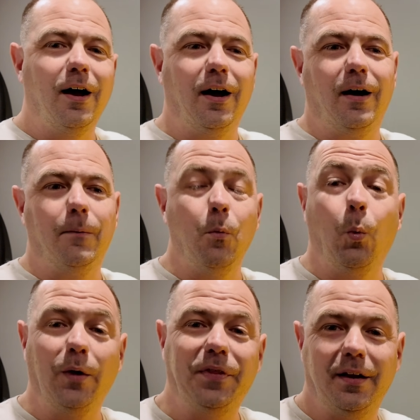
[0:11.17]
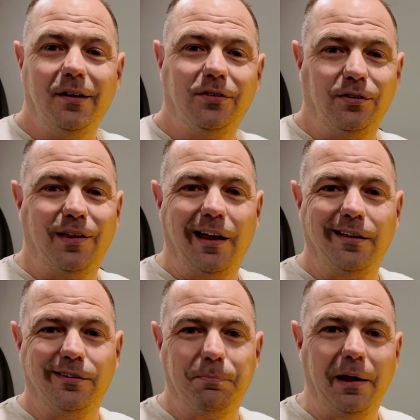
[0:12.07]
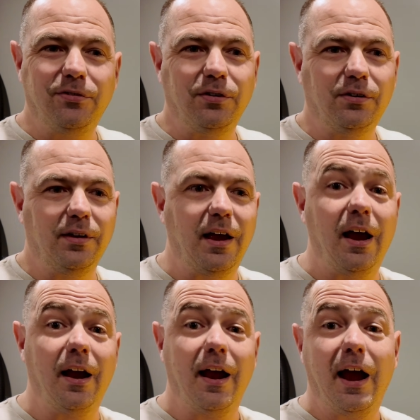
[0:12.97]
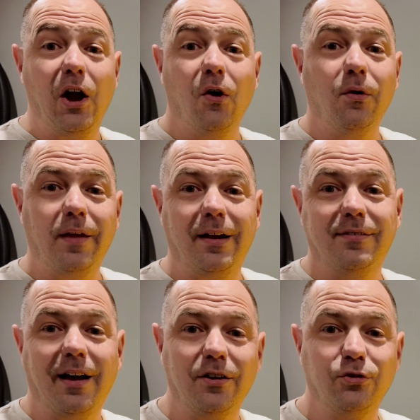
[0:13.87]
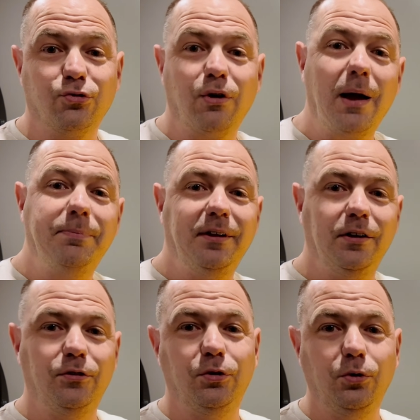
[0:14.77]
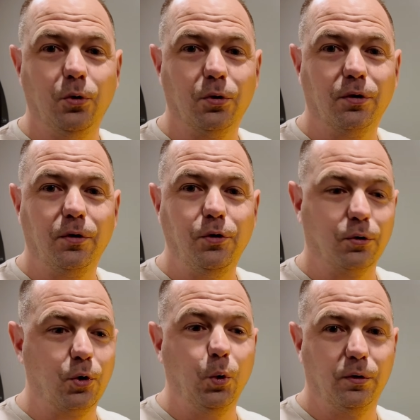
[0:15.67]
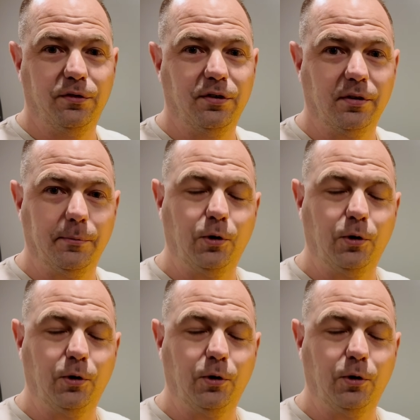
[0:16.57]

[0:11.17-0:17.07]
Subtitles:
What that is basically air that has gotten trapped into your coolant system.